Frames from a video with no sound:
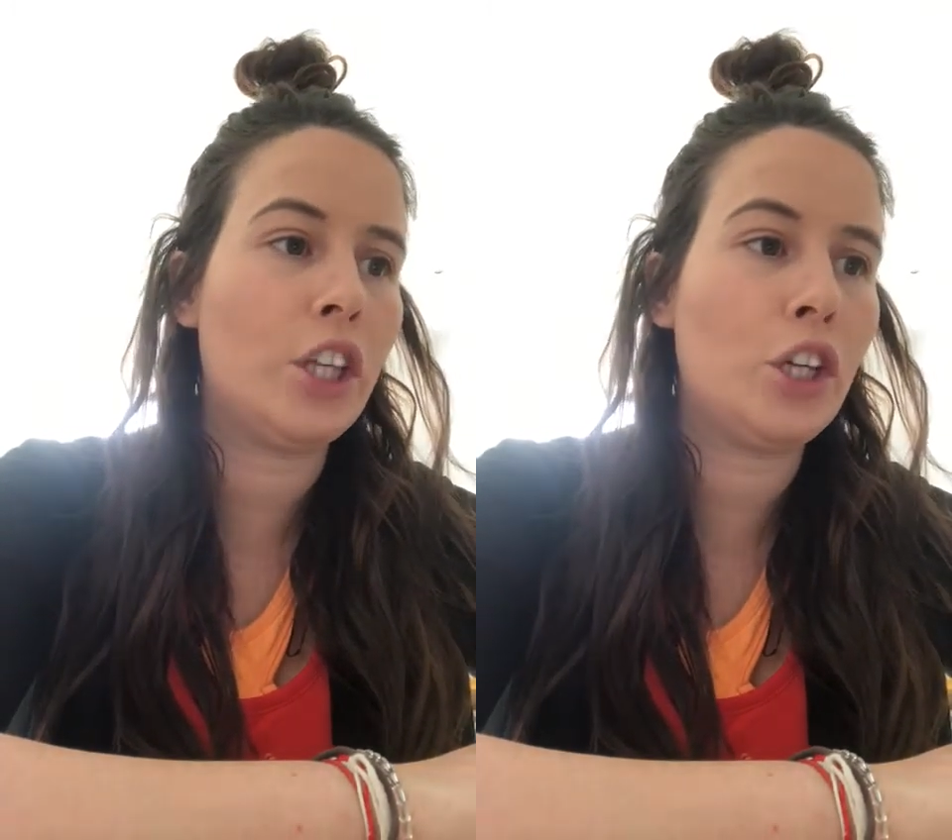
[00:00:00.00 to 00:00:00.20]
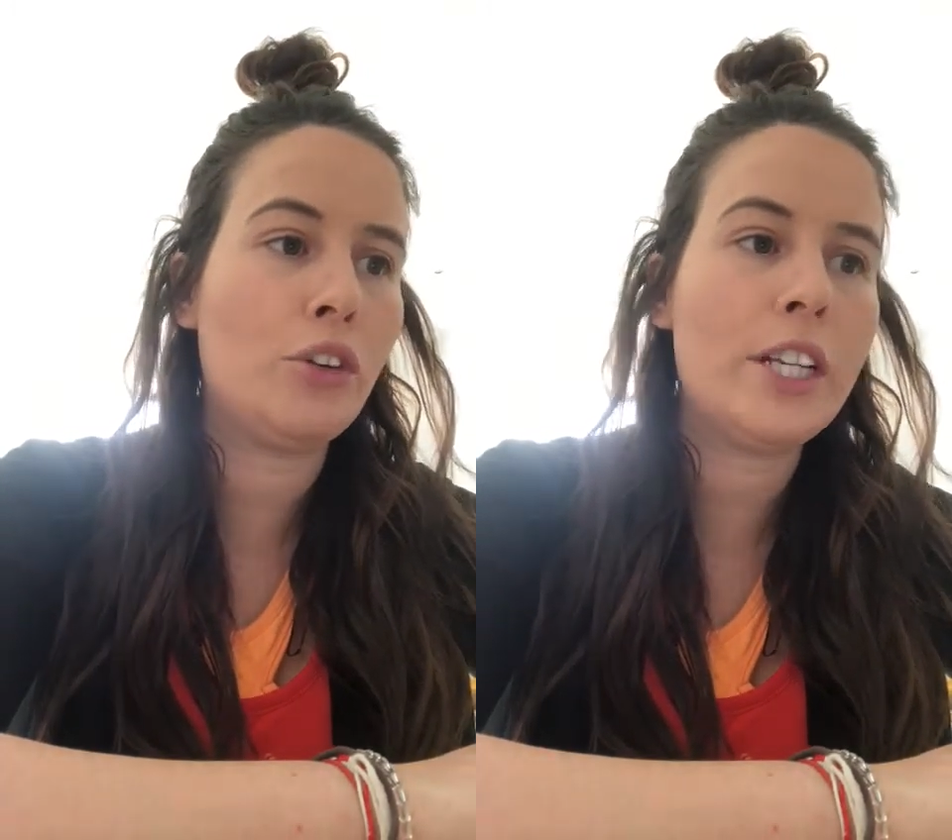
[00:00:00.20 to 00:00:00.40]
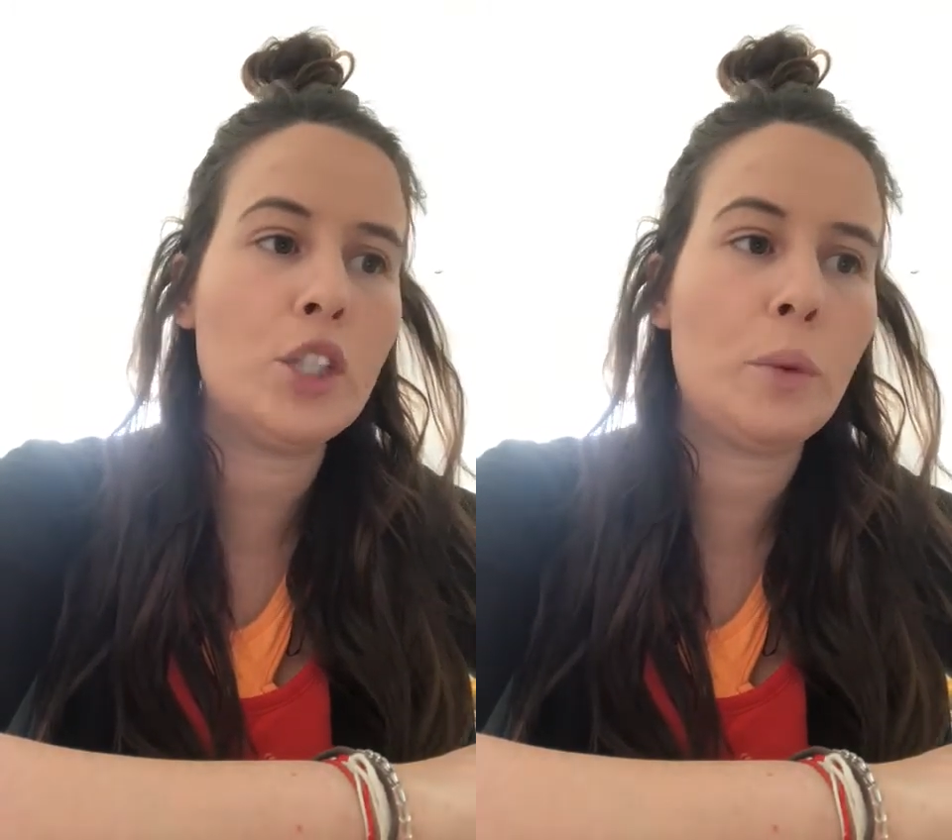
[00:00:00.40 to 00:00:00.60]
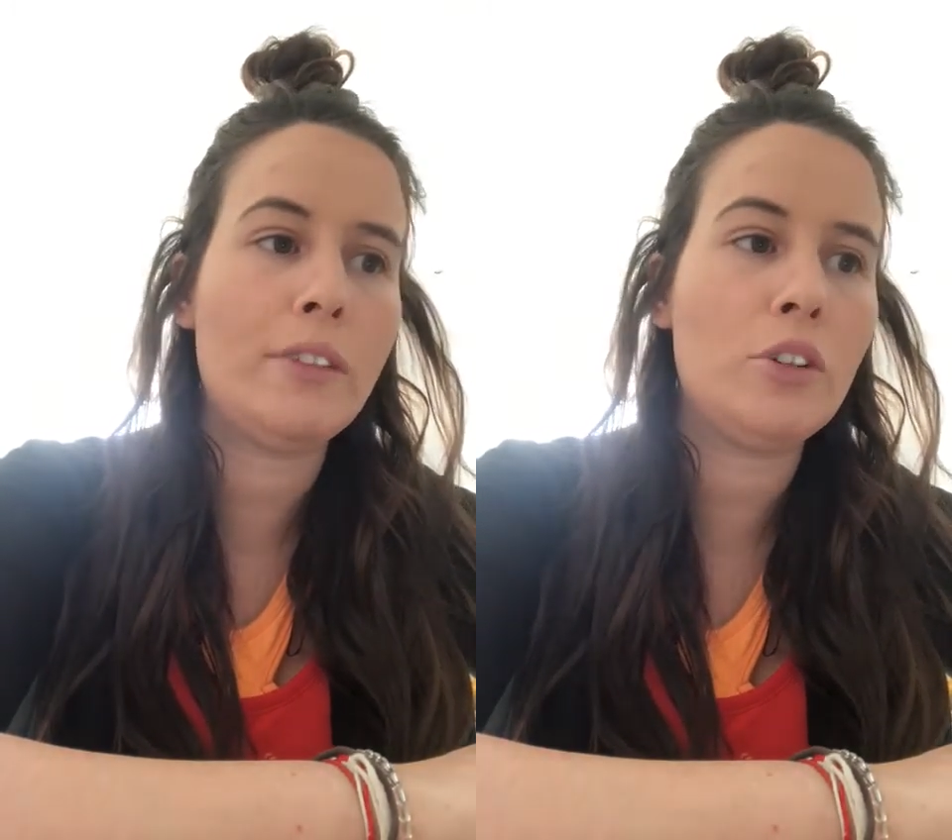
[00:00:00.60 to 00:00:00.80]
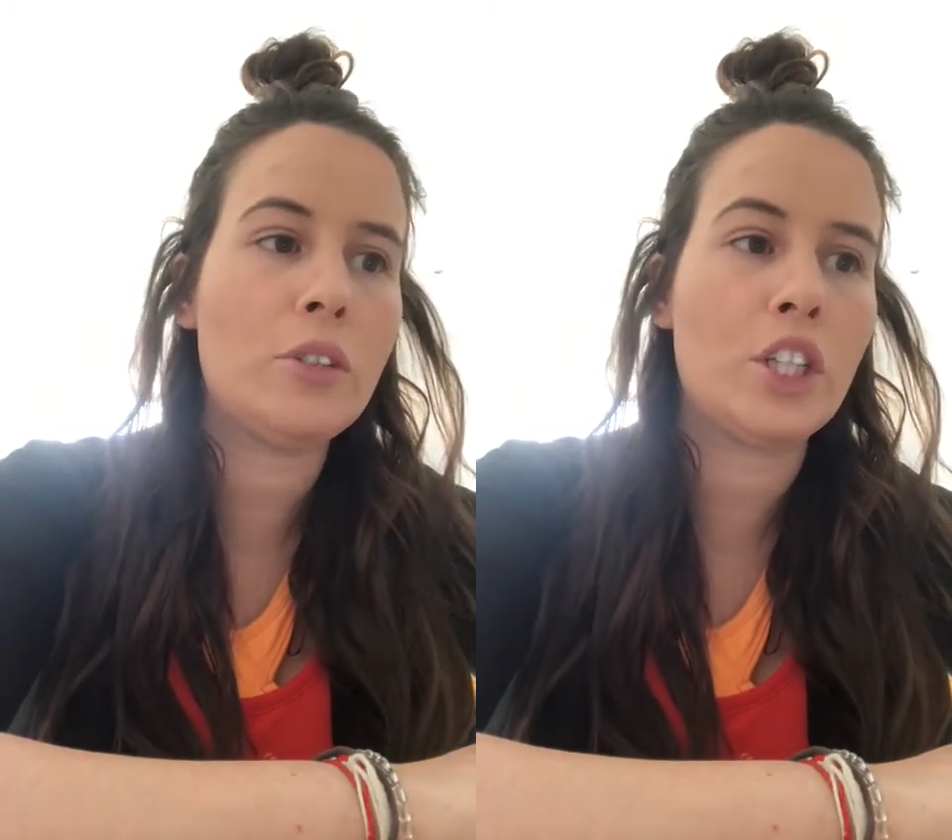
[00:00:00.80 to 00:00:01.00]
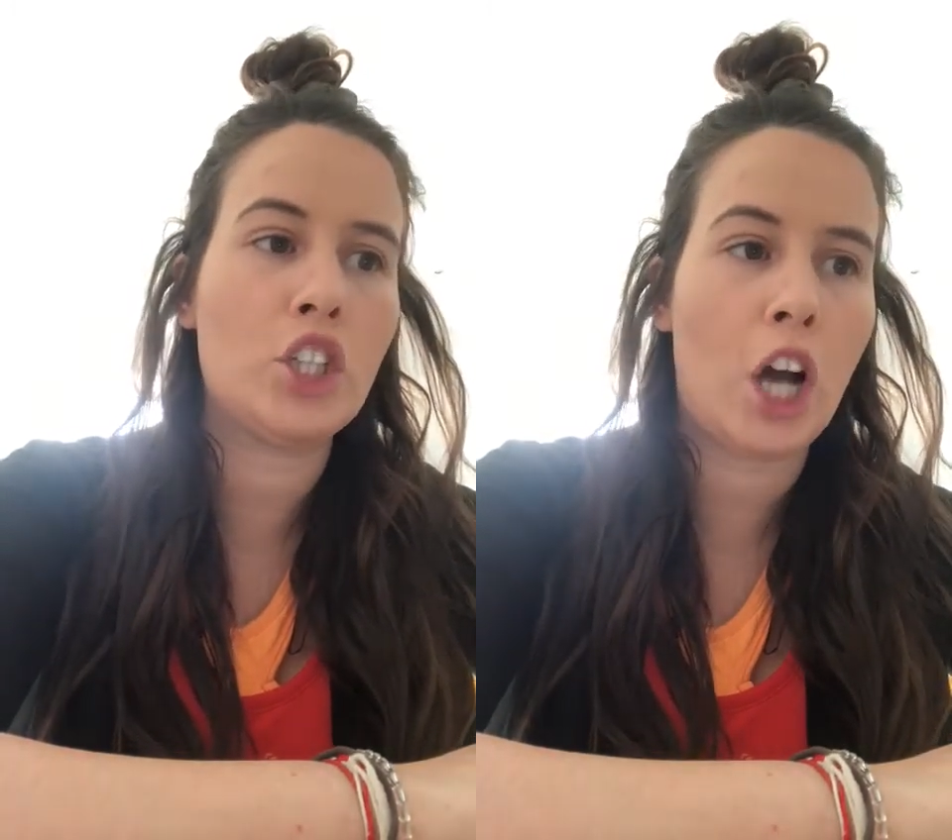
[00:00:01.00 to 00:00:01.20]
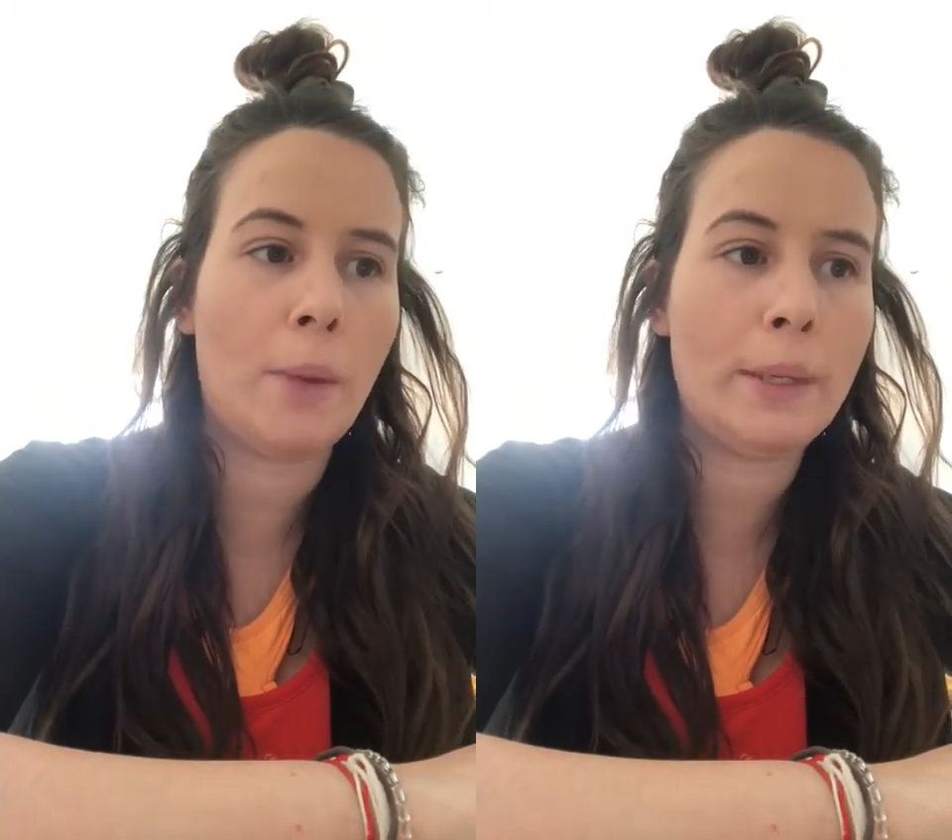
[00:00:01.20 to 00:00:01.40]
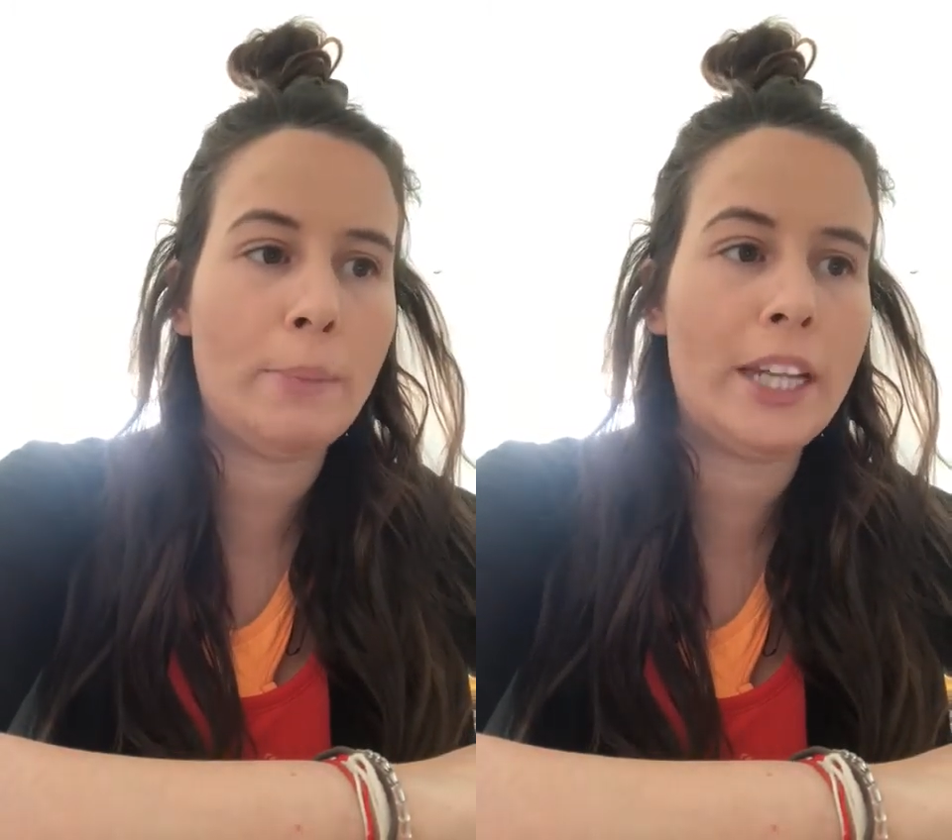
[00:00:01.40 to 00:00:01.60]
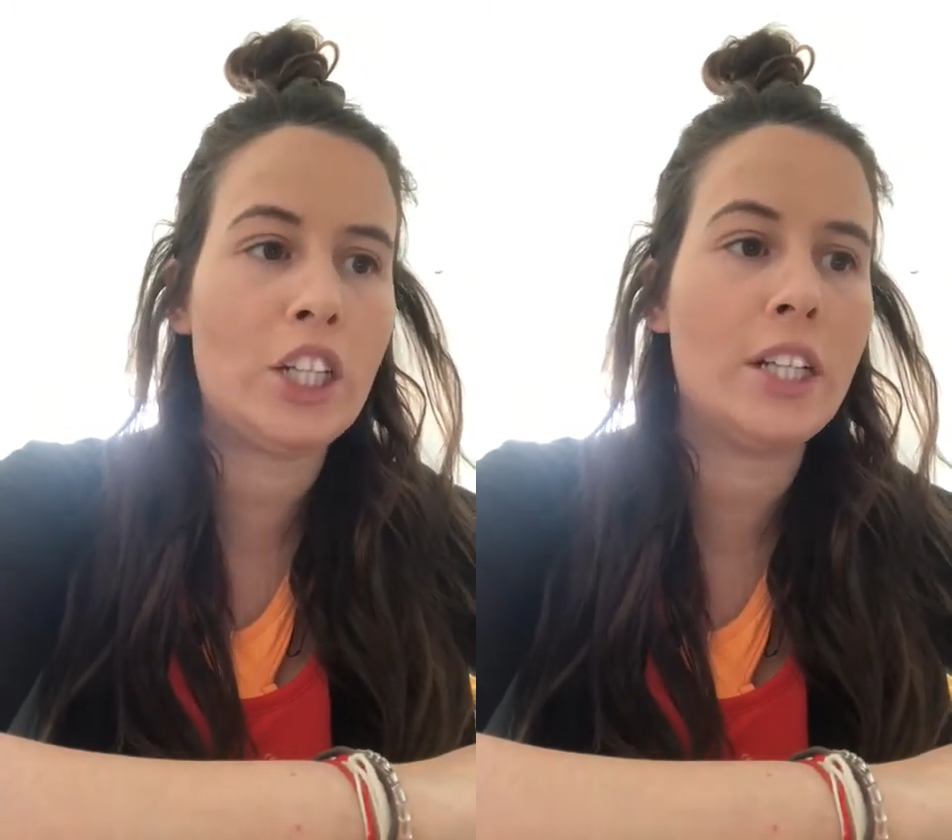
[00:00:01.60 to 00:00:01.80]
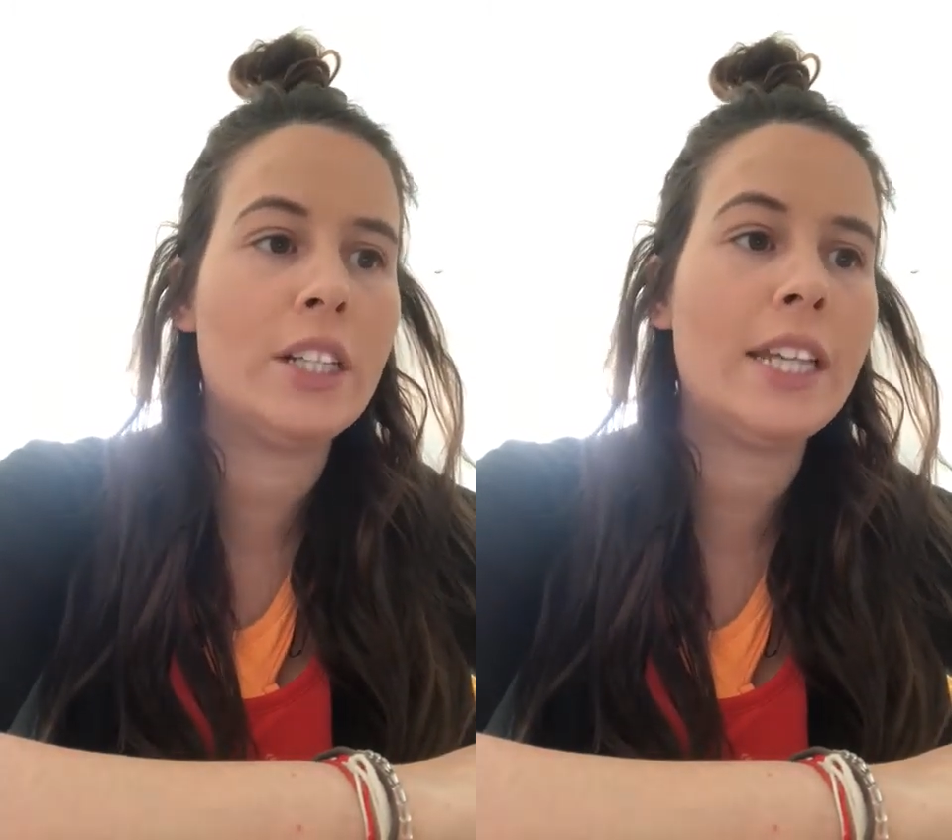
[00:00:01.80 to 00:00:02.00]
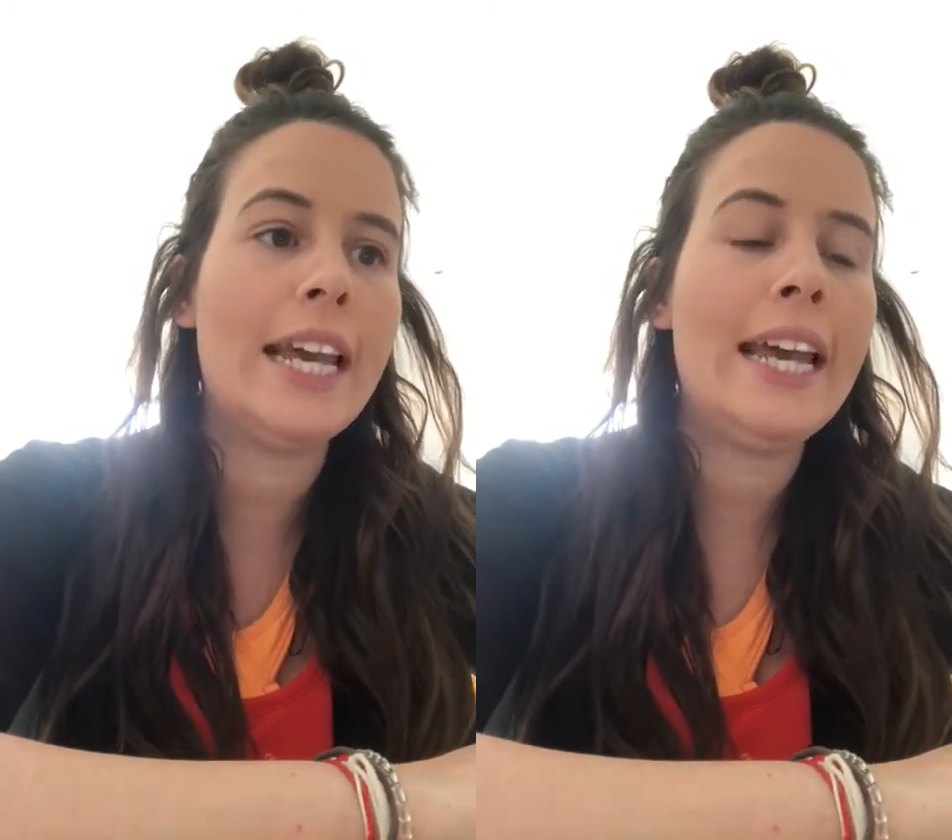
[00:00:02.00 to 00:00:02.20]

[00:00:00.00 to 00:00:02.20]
curious squirrels and charming pigeons